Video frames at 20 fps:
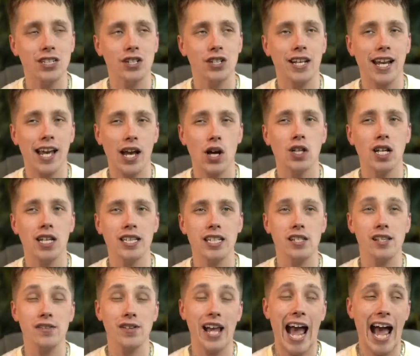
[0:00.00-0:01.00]
took an L on
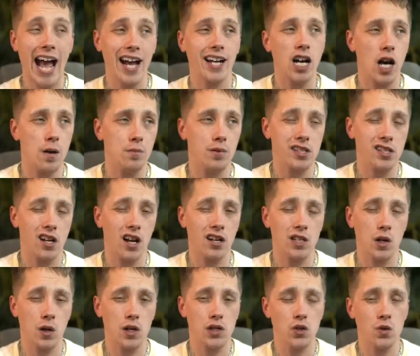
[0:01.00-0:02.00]
these at ComplexCon
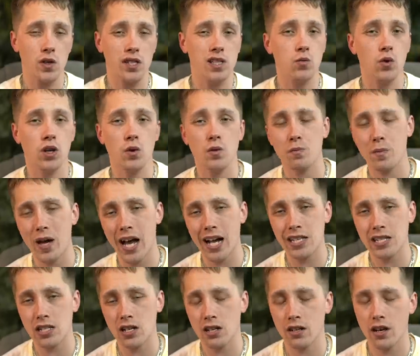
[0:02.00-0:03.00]
because I was doing some work with
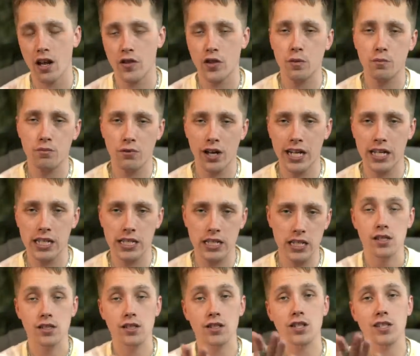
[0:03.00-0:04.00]
PacSun and other brands,
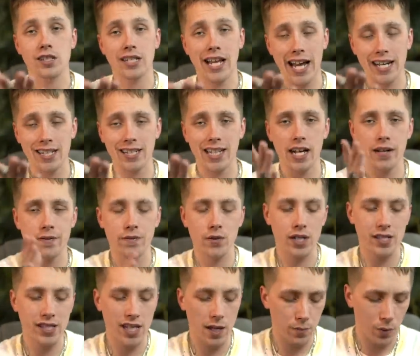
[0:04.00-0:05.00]
such as Cadillac, for
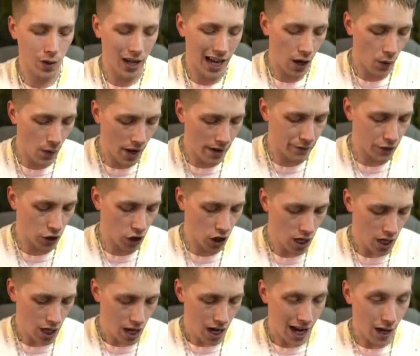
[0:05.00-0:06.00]
example. However,
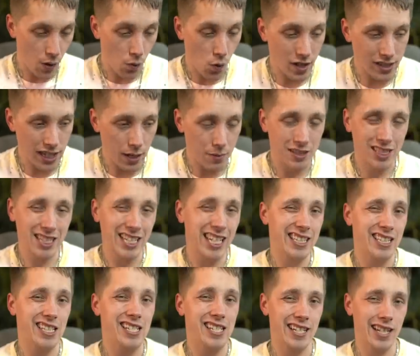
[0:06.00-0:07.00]
I was able to
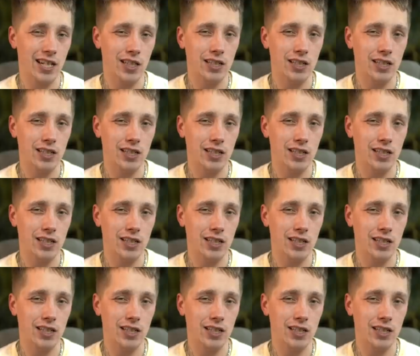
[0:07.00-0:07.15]
get this in